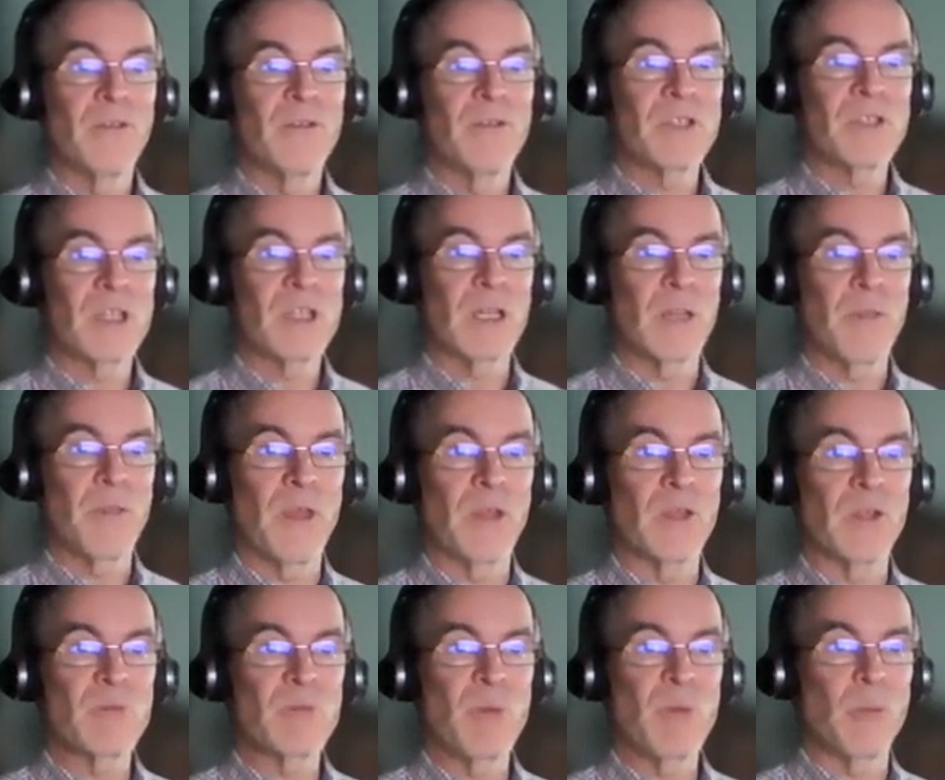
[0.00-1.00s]
this little thing
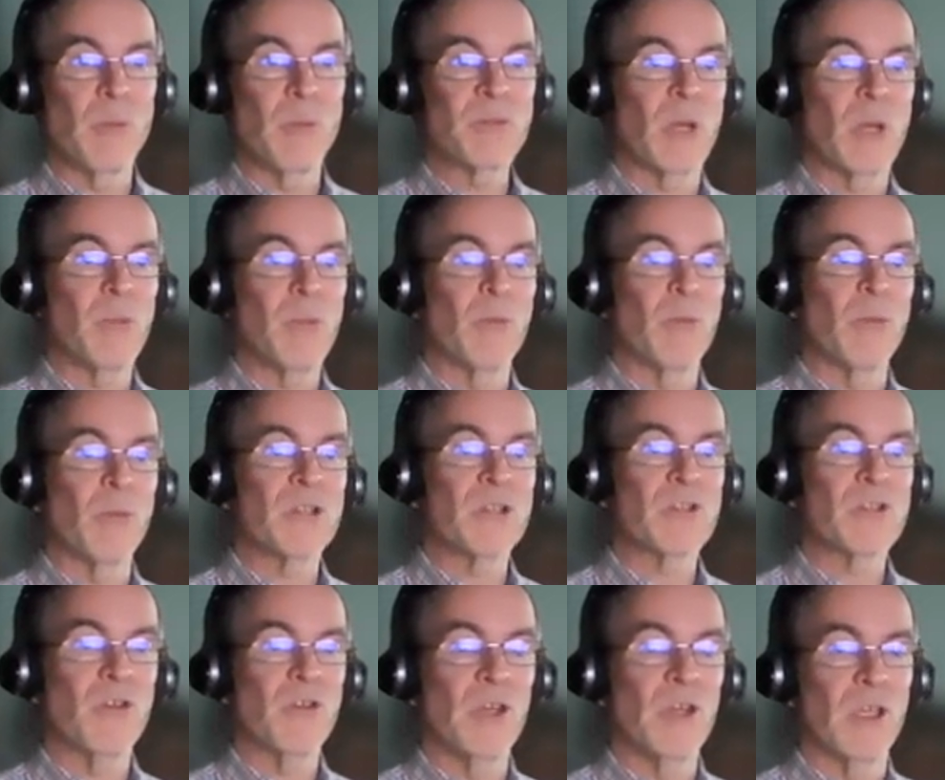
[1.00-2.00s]
that's popped up on my
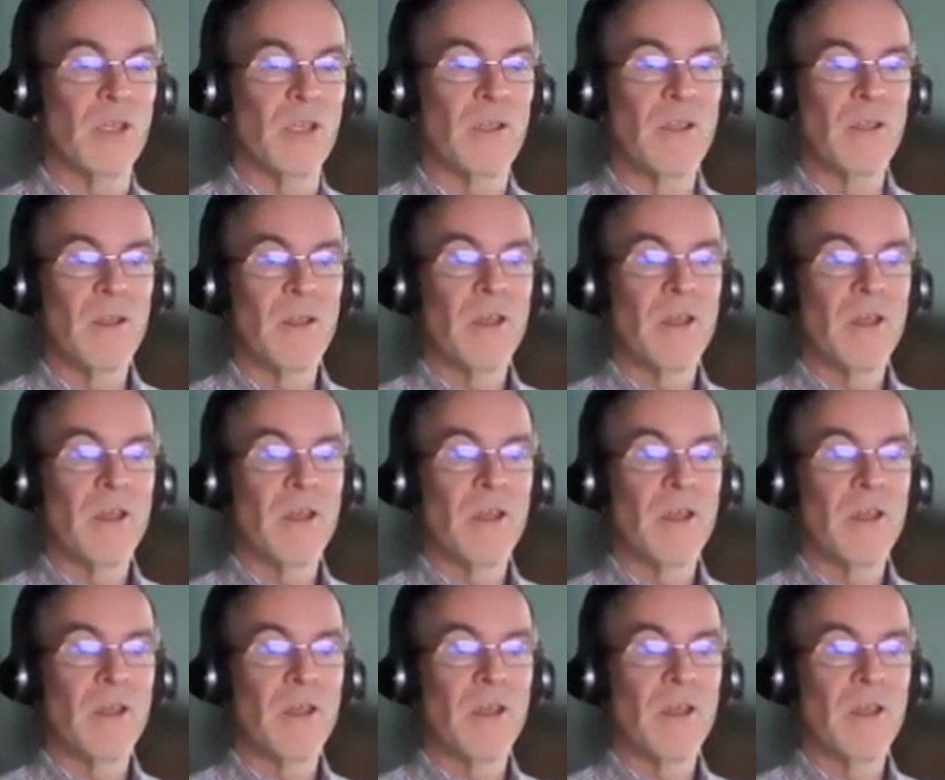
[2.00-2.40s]
screen.